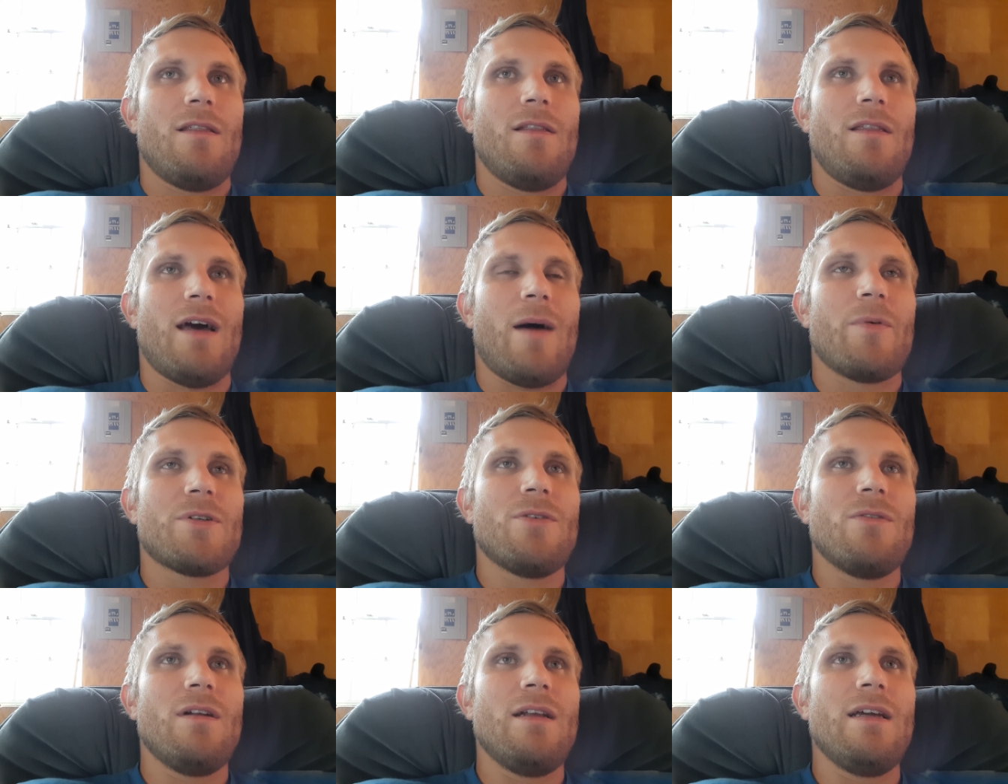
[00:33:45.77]
The
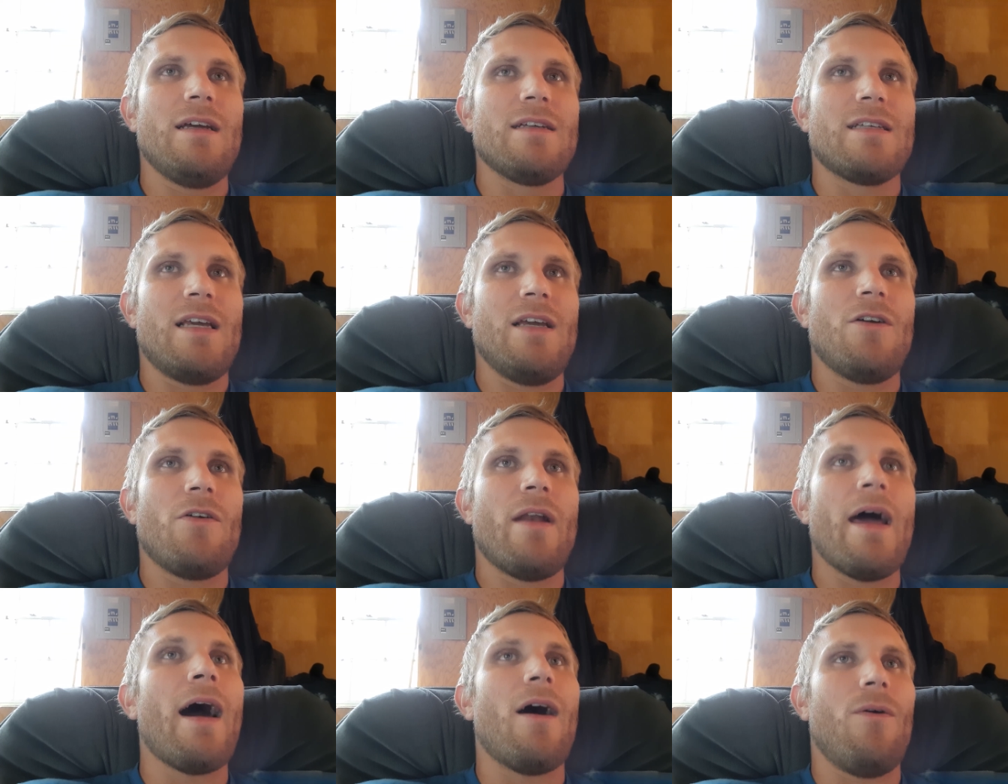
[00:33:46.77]
opportunity is here
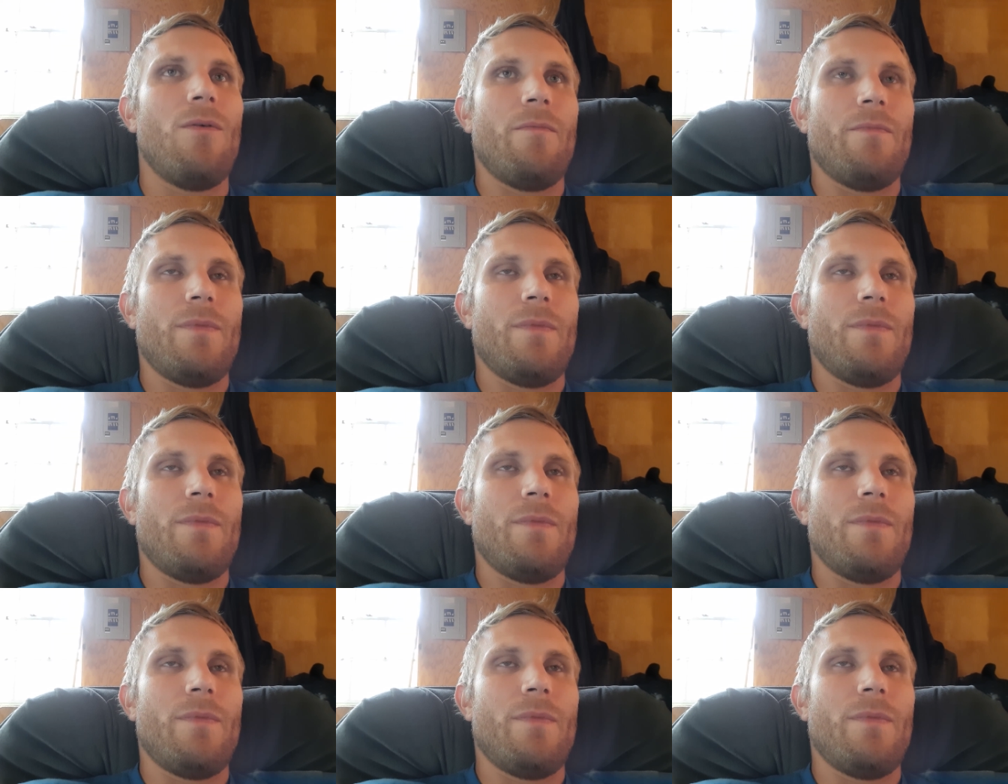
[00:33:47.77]
now.